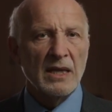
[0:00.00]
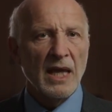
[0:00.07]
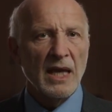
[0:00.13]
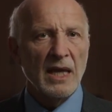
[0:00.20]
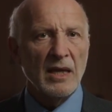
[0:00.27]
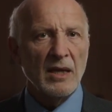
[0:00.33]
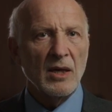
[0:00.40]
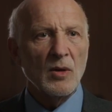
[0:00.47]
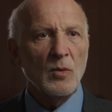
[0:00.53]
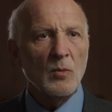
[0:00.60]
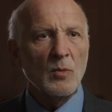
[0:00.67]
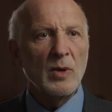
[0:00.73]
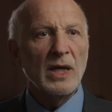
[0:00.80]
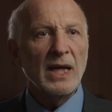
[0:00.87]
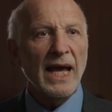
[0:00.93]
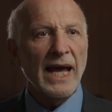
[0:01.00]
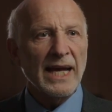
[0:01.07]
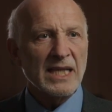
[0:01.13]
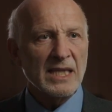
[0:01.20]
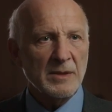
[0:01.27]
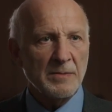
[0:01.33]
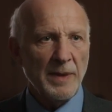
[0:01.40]
They will
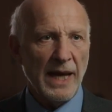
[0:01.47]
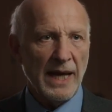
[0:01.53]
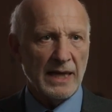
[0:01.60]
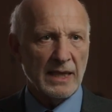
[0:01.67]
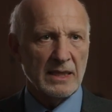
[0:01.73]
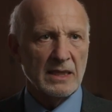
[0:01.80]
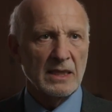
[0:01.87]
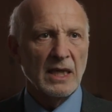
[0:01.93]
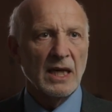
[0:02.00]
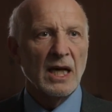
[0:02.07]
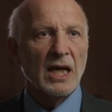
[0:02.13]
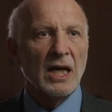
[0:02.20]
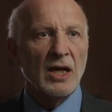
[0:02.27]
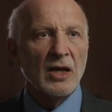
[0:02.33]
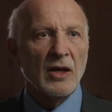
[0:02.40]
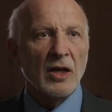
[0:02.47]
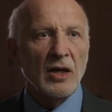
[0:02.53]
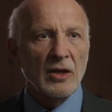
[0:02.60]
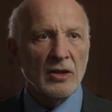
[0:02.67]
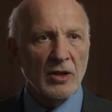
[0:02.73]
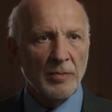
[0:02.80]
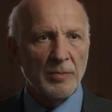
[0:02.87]
expect
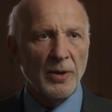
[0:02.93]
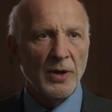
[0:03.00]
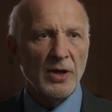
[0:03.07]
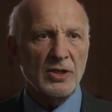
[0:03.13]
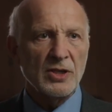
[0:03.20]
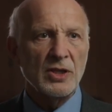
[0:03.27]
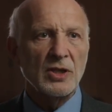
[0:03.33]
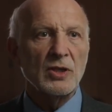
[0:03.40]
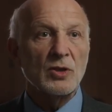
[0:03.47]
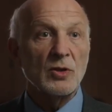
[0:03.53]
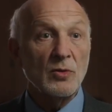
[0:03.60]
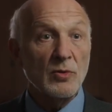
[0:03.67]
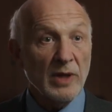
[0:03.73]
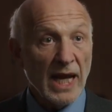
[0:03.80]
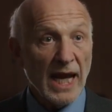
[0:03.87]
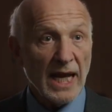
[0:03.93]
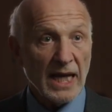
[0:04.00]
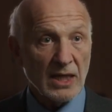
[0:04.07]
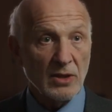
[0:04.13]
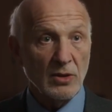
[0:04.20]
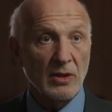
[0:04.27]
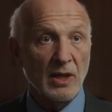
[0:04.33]
the person to
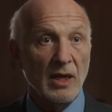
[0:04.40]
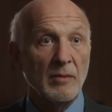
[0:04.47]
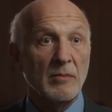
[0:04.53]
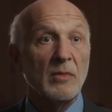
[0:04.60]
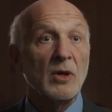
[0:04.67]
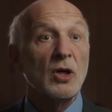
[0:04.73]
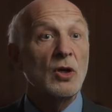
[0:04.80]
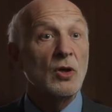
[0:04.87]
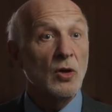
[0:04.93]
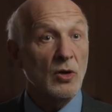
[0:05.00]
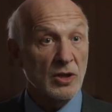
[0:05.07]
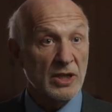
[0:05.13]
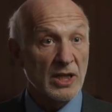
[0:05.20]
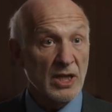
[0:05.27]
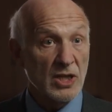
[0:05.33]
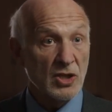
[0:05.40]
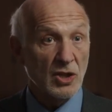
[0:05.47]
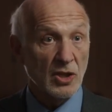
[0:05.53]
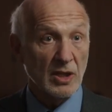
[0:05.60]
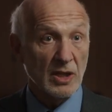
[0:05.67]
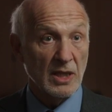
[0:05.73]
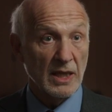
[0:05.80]
react to them
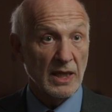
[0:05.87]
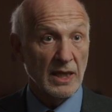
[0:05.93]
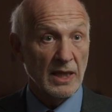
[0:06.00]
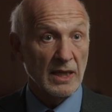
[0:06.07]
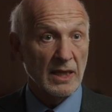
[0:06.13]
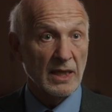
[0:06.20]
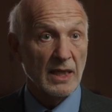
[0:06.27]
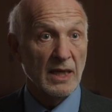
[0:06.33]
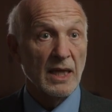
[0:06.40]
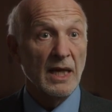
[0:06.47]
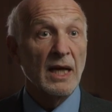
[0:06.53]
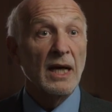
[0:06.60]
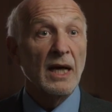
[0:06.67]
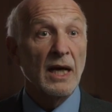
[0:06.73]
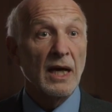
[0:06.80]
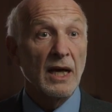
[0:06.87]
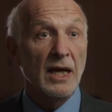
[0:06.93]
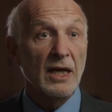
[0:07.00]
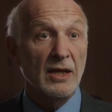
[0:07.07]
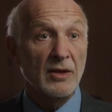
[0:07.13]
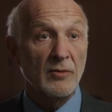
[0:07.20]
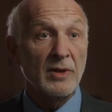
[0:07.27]
contingently,
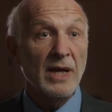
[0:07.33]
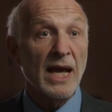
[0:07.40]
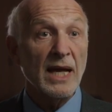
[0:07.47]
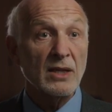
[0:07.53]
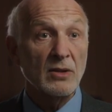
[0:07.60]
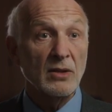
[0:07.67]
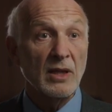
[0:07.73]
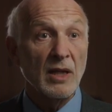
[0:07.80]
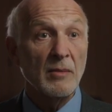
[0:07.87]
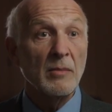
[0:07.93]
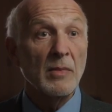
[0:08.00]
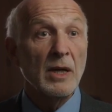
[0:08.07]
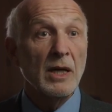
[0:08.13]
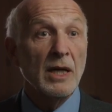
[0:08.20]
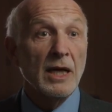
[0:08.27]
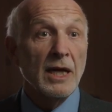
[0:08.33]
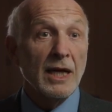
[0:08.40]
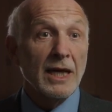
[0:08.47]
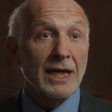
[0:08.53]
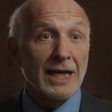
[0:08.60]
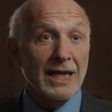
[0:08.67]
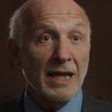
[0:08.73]
react to them
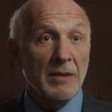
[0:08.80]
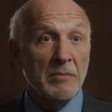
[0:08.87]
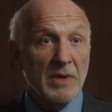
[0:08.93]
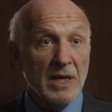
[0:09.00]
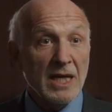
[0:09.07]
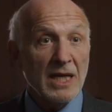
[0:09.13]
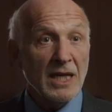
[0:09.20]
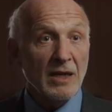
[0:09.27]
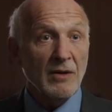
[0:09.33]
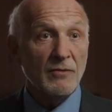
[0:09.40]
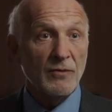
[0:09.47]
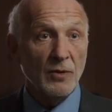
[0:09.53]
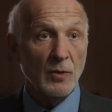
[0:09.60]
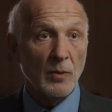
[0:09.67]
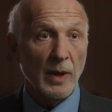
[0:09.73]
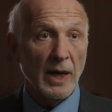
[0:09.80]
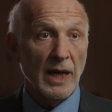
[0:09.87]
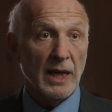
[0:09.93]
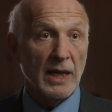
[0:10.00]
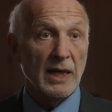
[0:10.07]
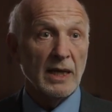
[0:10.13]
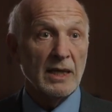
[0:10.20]
in a meaningful
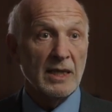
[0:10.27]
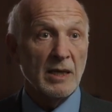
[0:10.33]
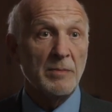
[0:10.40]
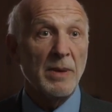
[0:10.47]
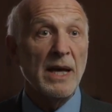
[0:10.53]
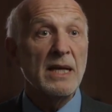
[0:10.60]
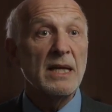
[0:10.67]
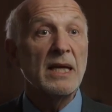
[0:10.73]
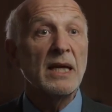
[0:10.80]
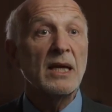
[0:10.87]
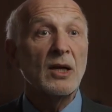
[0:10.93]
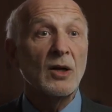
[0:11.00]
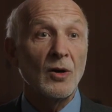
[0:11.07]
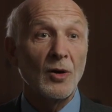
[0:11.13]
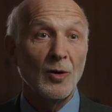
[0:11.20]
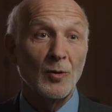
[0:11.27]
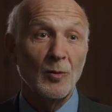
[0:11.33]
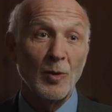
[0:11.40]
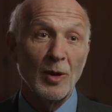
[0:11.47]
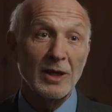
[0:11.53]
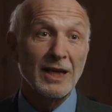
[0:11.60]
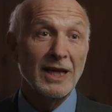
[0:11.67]
way, depending
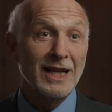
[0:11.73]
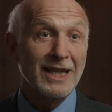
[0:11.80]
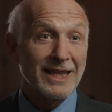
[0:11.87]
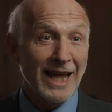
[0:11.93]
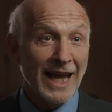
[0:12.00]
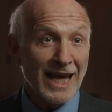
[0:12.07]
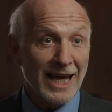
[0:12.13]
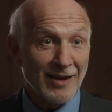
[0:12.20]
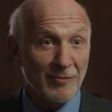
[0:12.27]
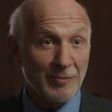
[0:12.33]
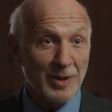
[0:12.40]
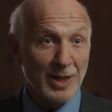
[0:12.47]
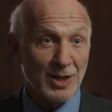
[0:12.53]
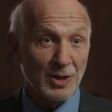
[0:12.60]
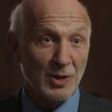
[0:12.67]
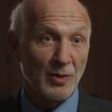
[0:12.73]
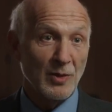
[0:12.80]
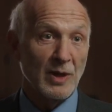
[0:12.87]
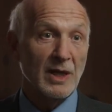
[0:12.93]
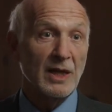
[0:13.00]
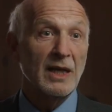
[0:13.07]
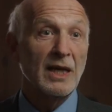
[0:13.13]
on what they have been
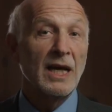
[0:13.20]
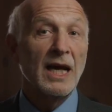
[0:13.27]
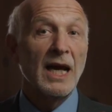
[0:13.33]
doing,